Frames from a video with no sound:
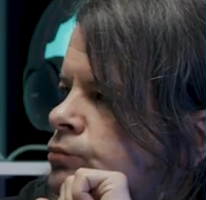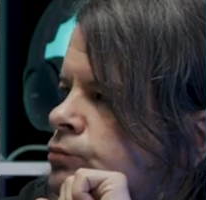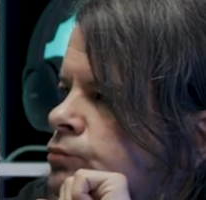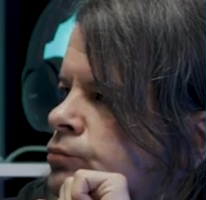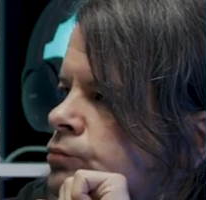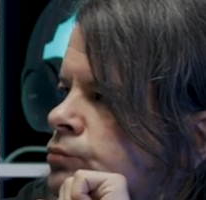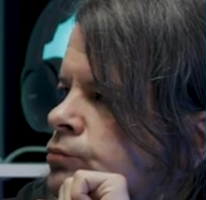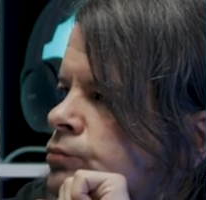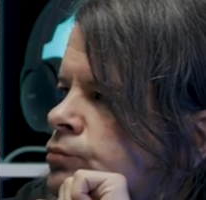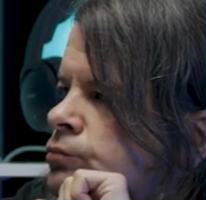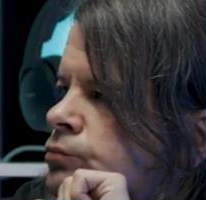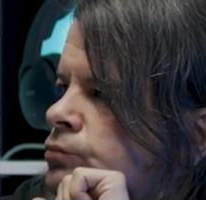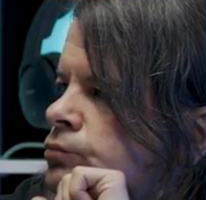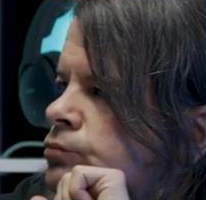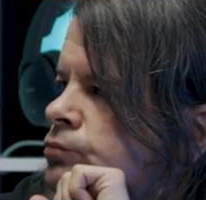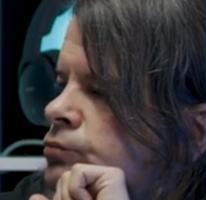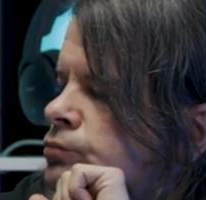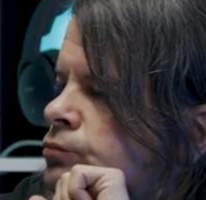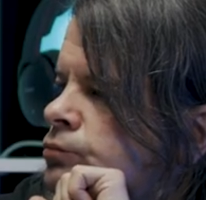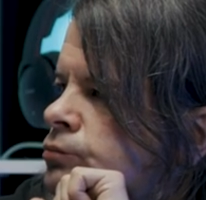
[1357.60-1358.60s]

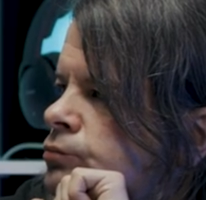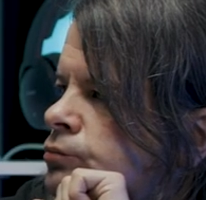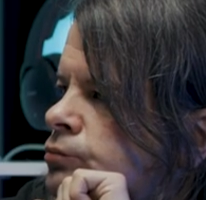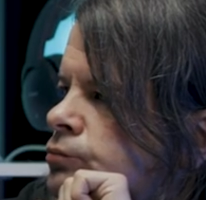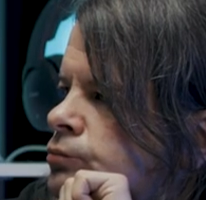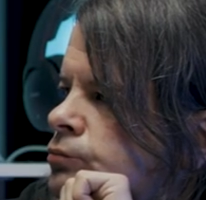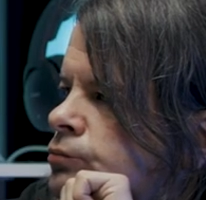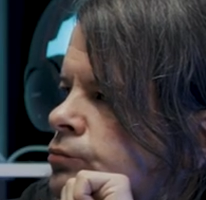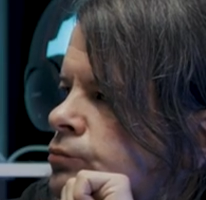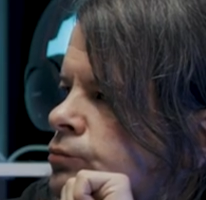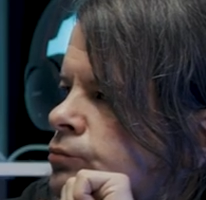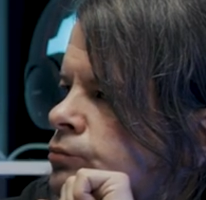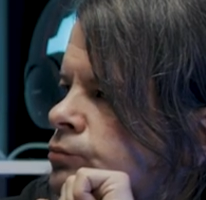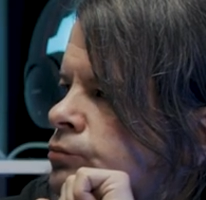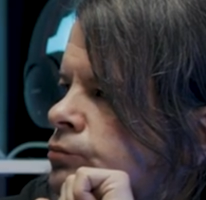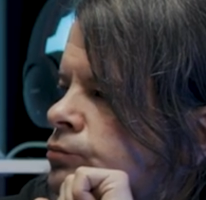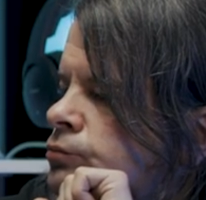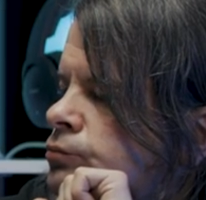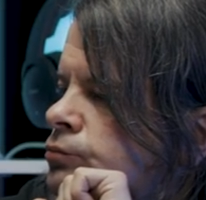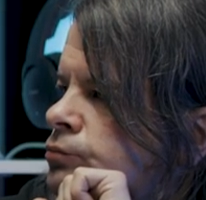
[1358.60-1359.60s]

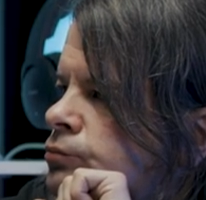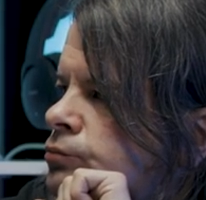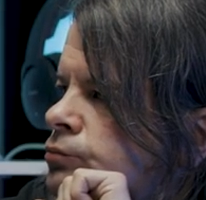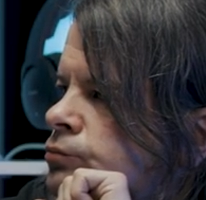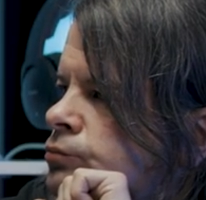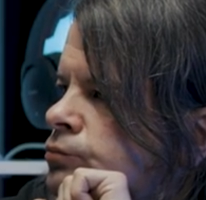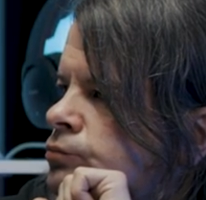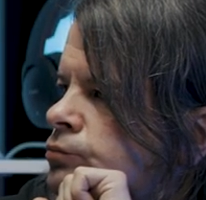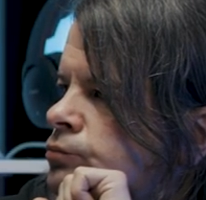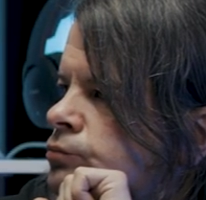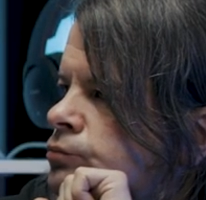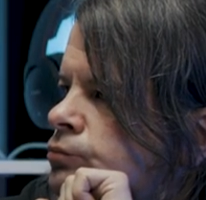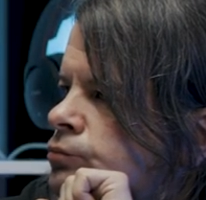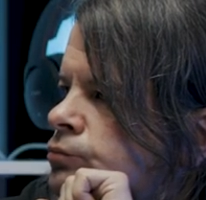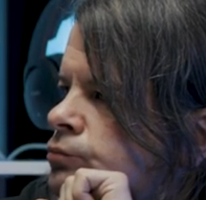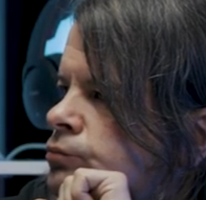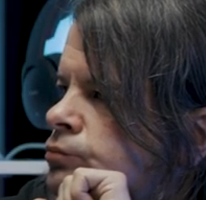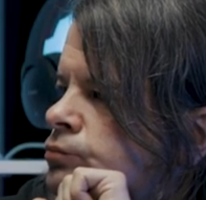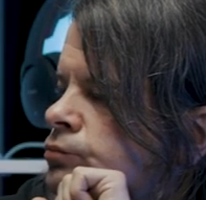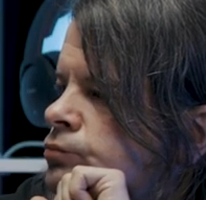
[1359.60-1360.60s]

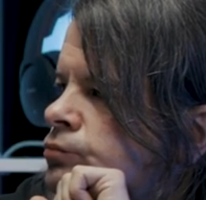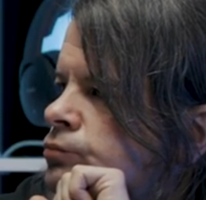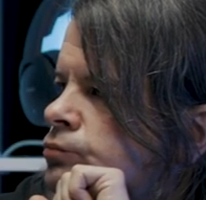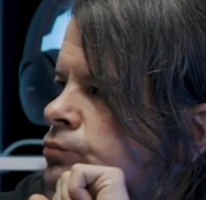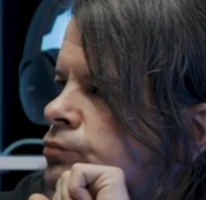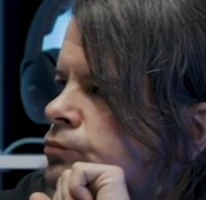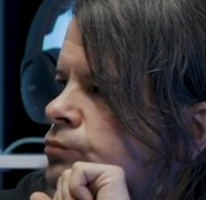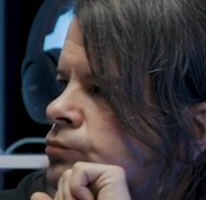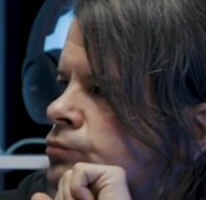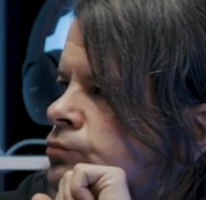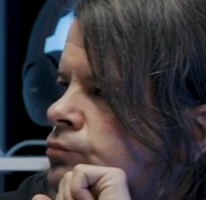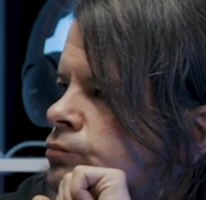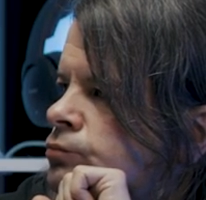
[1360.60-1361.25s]
No words are spoken by the person on screen.